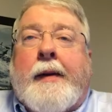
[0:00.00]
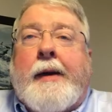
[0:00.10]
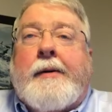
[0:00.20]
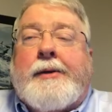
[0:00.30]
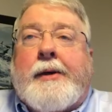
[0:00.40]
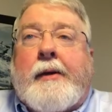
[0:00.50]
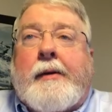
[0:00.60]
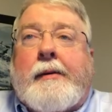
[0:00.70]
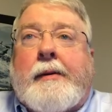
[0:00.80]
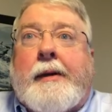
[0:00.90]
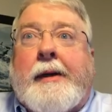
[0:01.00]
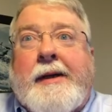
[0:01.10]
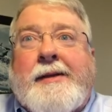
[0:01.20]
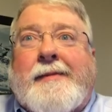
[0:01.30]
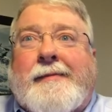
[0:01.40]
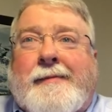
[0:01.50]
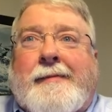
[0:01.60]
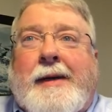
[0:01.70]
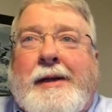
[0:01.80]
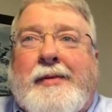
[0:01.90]
Thank you, Tjeerd. And yes,
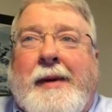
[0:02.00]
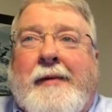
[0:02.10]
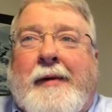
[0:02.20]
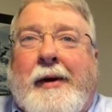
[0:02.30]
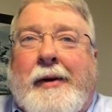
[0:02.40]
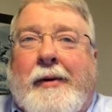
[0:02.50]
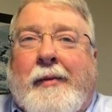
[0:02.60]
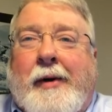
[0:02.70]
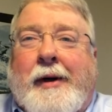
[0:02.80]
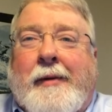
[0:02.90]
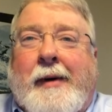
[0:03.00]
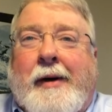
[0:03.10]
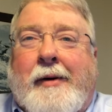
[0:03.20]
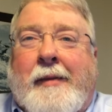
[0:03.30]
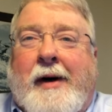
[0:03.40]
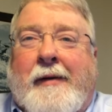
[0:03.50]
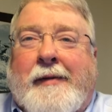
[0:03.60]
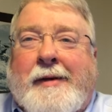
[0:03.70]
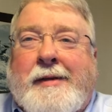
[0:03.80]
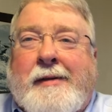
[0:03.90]
things remain fairly normal here in my home
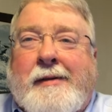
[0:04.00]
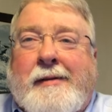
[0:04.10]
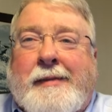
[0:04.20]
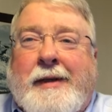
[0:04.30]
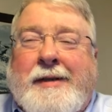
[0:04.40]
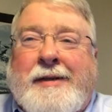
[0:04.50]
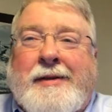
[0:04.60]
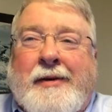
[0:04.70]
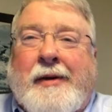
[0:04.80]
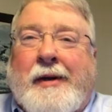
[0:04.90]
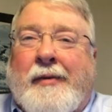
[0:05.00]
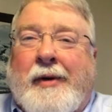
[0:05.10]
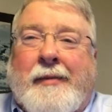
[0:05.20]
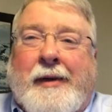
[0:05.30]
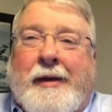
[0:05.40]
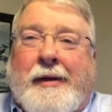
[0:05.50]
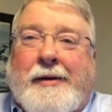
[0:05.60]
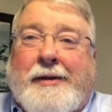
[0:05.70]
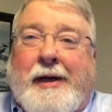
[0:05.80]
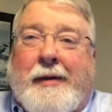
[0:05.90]
office, but it certainly wouldn't be an
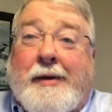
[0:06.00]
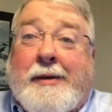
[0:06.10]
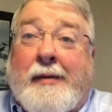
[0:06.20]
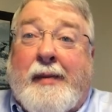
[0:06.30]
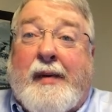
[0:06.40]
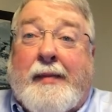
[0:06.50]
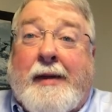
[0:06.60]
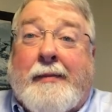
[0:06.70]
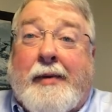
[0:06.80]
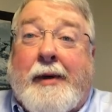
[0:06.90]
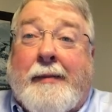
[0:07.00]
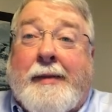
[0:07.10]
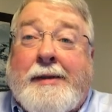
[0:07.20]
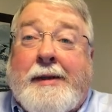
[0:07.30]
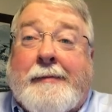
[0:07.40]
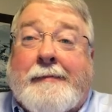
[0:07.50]
understatement to say we've been pretty busy.